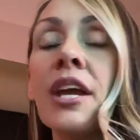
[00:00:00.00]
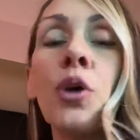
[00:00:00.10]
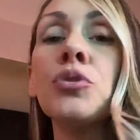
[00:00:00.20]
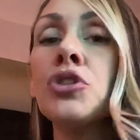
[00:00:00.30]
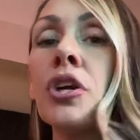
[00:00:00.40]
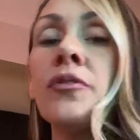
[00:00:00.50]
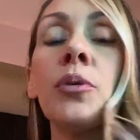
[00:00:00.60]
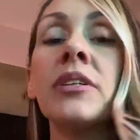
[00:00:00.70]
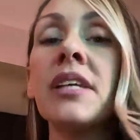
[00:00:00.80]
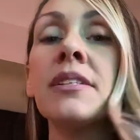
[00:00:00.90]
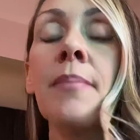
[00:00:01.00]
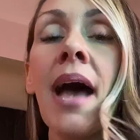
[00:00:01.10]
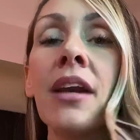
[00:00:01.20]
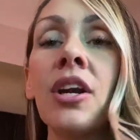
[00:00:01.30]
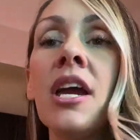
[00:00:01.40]
They don't serve you. It doesn't
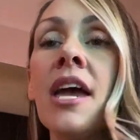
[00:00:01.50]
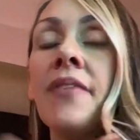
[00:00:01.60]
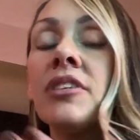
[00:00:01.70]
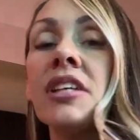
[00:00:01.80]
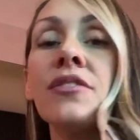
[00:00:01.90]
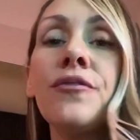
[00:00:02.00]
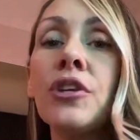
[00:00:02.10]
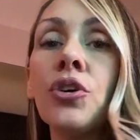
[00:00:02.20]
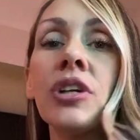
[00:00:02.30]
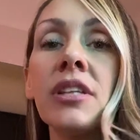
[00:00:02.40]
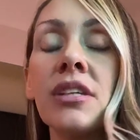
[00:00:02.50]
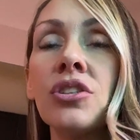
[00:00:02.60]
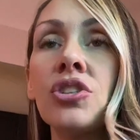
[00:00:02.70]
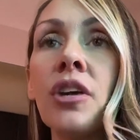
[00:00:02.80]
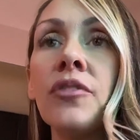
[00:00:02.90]
matter. If it doesn't feel good, it
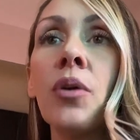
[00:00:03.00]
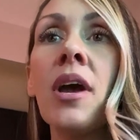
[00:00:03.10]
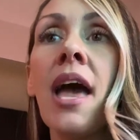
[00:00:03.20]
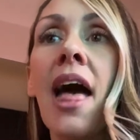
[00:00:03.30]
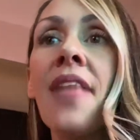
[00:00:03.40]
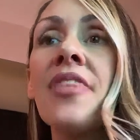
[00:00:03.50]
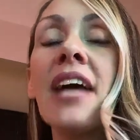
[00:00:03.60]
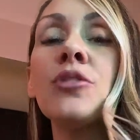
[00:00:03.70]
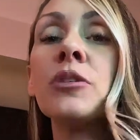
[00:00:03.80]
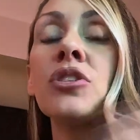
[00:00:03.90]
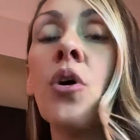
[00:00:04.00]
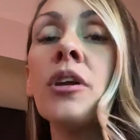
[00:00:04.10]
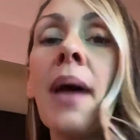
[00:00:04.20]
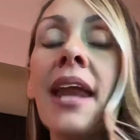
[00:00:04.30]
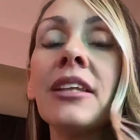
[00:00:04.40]
doesn't serve you. And that's what's
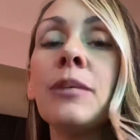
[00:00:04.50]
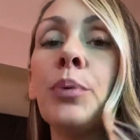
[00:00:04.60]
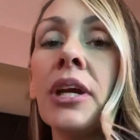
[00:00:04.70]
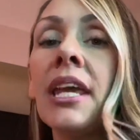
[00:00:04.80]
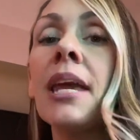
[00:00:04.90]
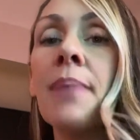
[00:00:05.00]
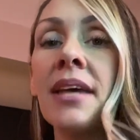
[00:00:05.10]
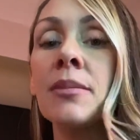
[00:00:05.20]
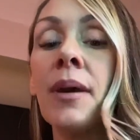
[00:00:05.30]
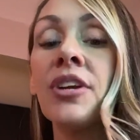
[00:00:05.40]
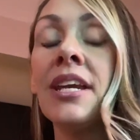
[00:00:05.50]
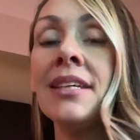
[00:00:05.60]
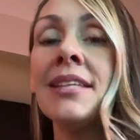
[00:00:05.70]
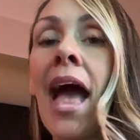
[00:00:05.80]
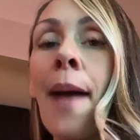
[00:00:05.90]
automatically bringing in best and better. It
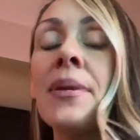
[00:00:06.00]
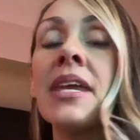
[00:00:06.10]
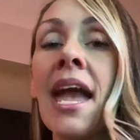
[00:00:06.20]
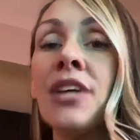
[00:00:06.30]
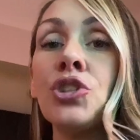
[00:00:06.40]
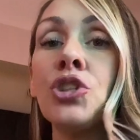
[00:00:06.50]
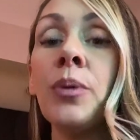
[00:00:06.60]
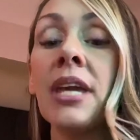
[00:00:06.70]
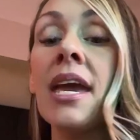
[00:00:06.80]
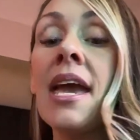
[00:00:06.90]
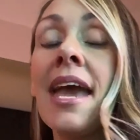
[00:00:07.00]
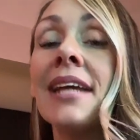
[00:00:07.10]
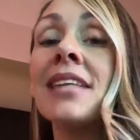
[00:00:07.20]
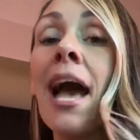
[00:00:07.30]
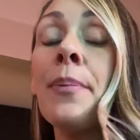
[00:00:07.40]
is happening as you're doing it.
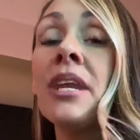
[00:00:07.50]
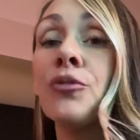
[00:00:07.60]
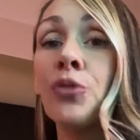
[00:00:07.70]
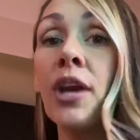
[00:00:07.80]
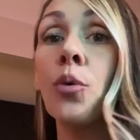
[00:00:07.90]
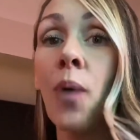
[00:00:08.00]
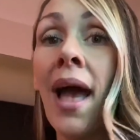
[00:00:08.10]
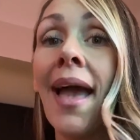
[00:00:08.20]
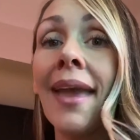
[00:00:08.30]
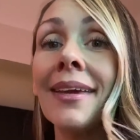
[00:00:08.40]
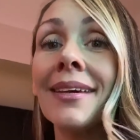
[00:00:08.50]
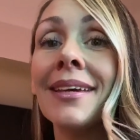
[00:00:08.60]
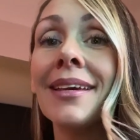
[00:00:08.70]
It's happening right away.